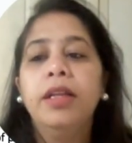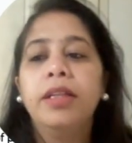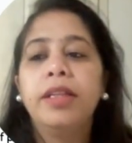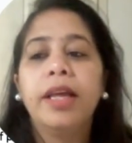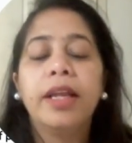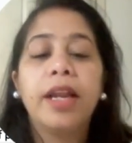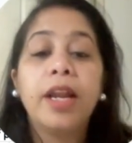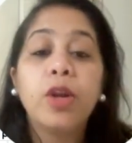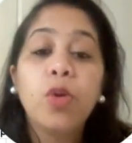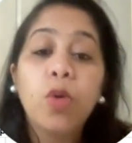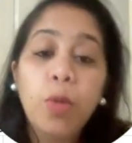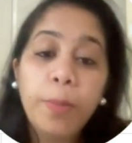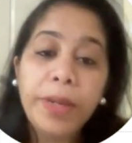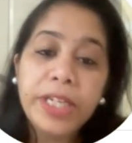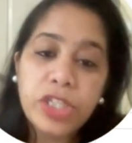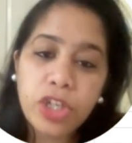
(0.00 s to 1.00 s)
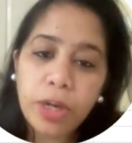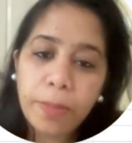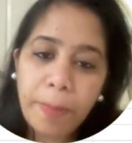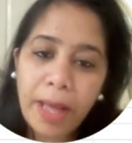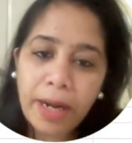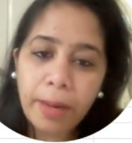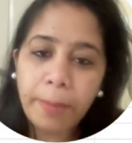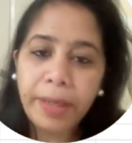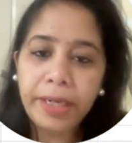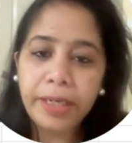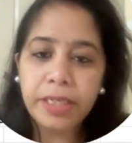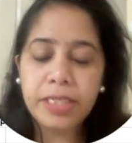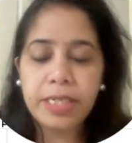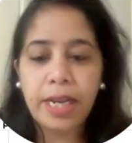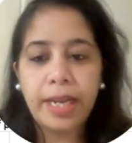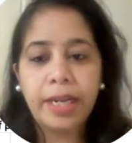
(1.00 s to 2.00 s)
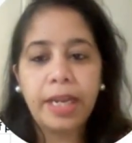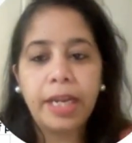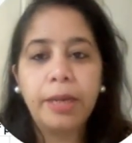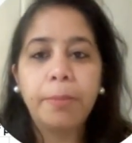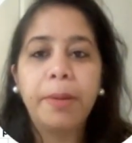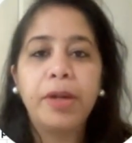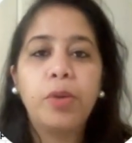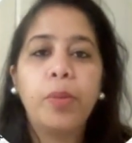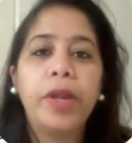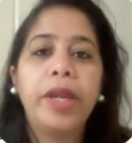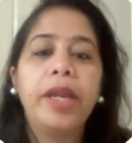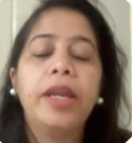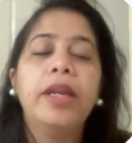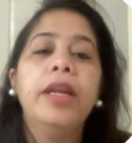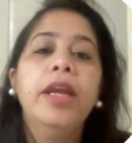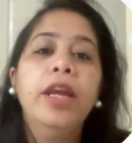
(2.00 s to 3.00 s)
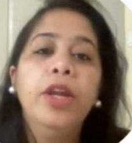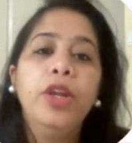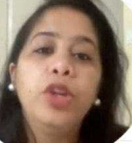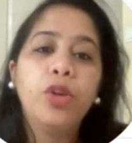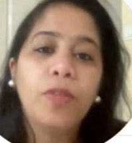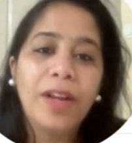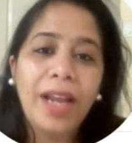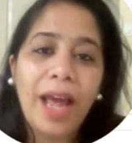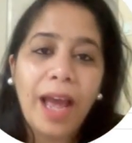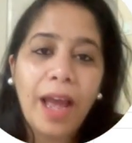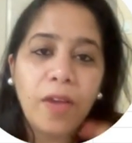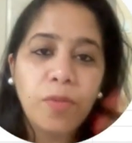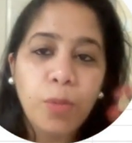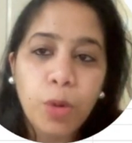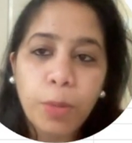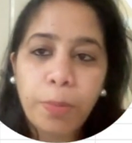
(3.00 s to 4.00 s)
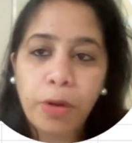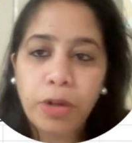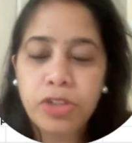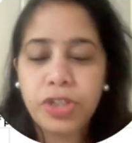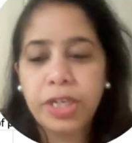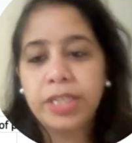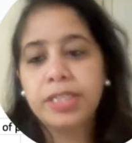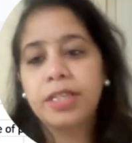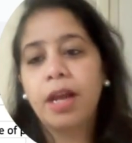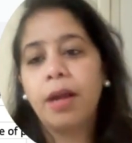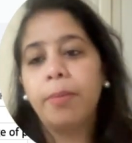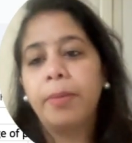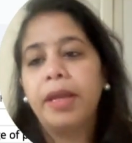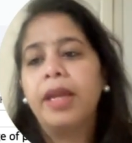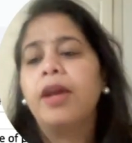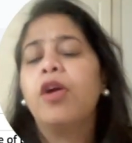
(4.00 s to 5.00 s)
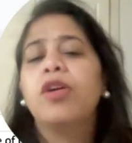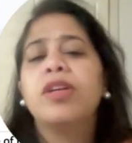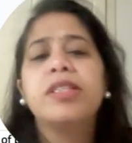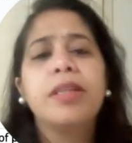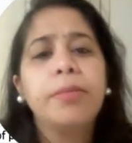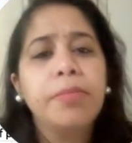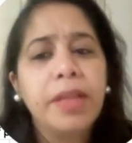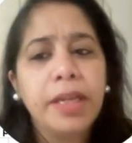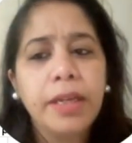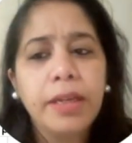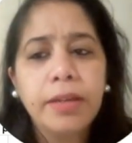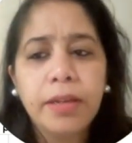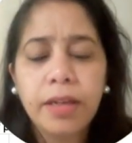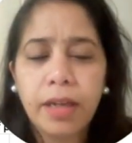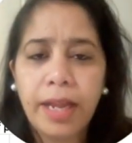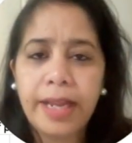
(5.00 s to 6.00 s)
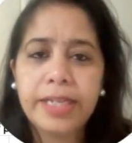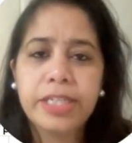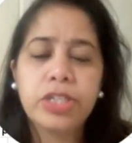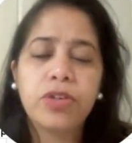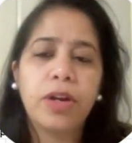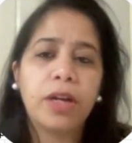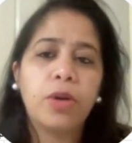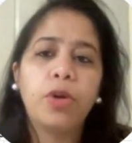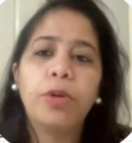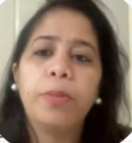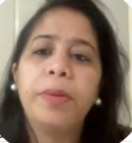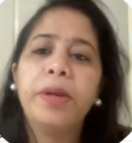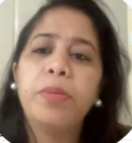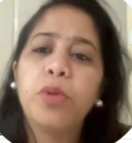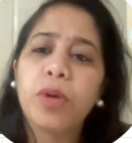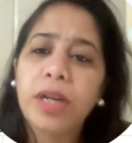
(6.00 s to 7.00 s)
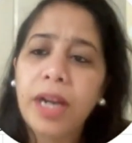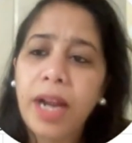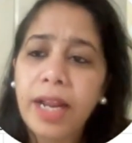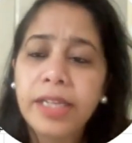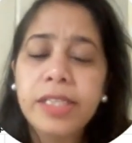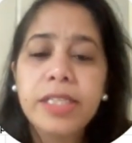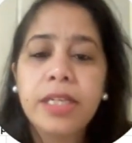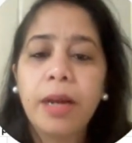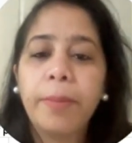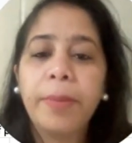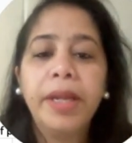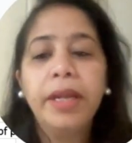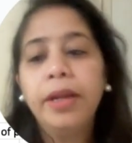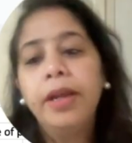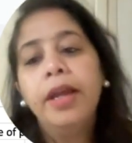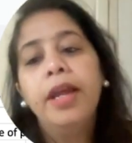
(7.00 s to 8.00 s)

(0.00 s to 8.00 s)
There are no major parameters like in between you will have more projects coming or something extra, could be more clients coming.